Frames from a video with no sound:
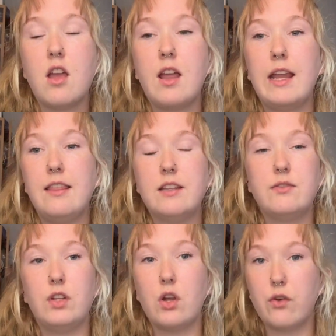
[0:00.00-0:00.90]
In this
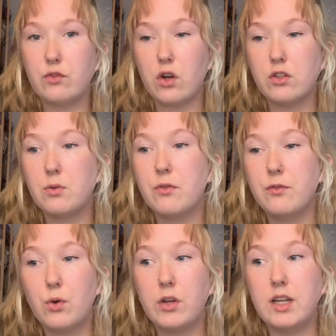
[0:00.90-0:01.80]
video, I've tried to
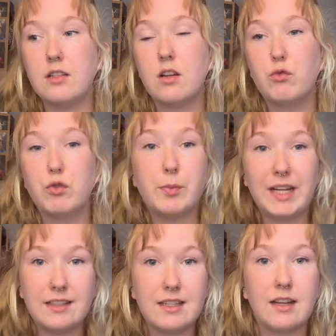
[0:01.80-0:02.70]
avoid
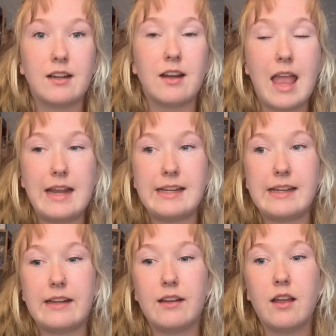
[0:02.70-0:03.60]
repeating
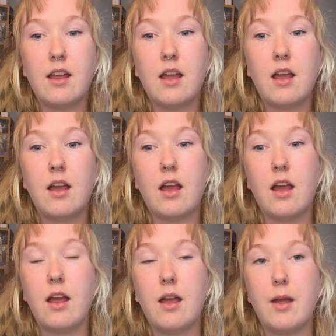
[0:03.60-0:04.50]
any
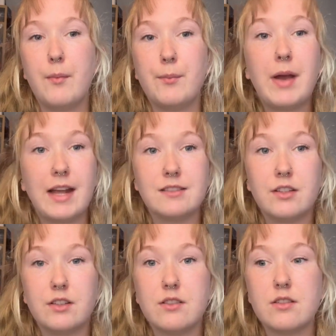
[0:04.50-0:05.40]

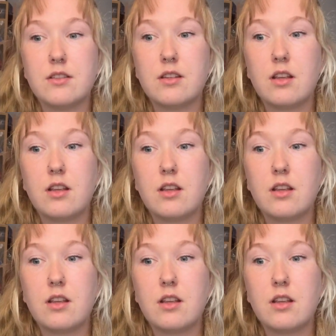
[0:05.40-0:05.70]
patterns.